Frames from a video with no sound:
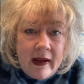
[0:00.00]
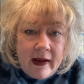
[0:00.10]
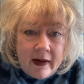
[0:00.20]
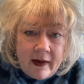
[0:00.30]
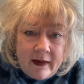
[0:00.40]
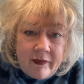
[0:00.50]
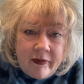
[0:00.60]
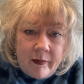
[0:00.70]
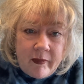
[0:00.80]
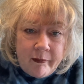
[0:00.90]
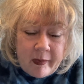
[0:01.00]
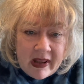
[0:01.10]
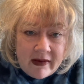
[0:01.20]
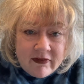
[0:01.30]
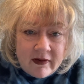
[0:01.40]
and I get the
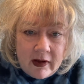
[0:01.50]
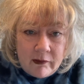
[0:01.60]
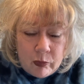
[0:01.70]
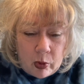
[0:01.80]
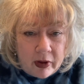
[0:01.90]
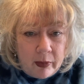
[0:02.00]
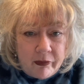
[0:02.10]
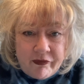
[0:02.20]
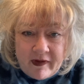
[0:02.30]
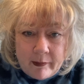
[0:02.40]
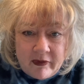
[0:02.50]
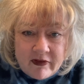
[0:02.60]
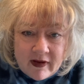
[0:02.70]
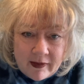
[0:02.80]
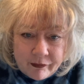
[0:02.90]
blessing of working with
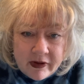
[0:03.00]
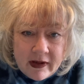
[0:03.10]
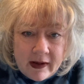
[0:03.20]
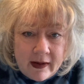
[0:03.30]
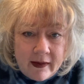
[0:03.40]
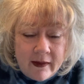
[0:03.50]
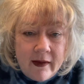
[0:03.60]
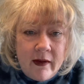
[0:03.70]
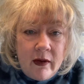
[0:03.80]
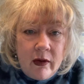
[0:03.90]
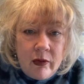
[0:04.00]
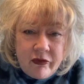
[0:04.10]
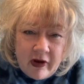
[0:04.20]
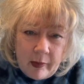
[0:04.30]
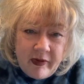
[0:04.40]
families every day who
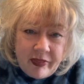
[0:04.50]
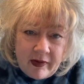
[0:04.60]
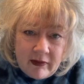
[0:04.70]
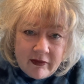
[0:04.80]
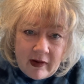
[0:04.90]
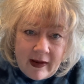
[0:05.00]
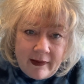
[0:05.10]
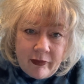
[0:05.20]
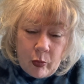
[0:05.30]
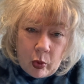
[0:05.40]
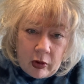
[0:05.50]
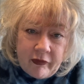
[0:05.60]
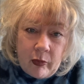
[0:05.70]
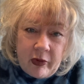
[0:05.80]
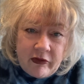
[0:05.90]
tell me things like the work
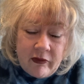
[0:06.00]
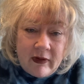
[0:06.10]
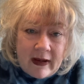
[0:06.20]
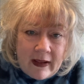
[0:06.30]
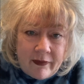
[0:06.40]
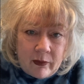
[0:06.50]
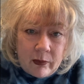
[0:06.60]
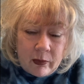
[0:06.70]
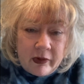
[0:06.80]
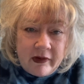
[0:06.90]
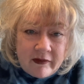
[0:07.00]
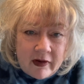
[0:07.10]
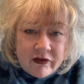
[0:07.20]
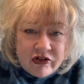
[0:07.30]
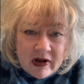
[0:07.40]
that we do together really
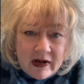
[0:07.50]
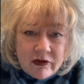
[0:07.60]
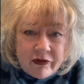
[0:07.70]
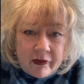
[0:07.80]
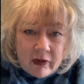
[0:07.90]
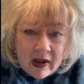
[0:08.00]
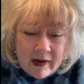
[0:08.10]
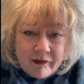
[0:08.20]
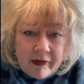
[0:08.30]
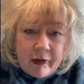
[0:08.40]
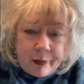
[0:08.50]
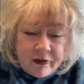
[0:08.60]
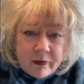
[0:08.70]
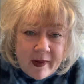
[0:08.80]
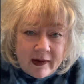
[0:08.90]
does change their life and their
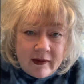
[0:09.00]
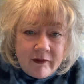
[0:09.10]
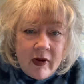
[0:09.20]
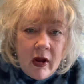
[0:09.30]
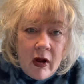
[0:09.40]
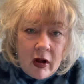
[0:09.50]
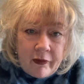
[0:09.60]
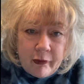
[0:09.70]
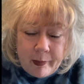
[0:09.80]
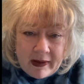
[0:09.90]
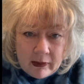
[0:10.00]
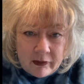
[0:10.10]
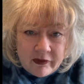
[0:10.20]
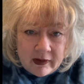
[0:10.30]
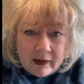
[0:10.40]
perspective on their
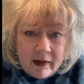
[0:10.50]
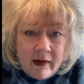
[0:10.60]
parenting.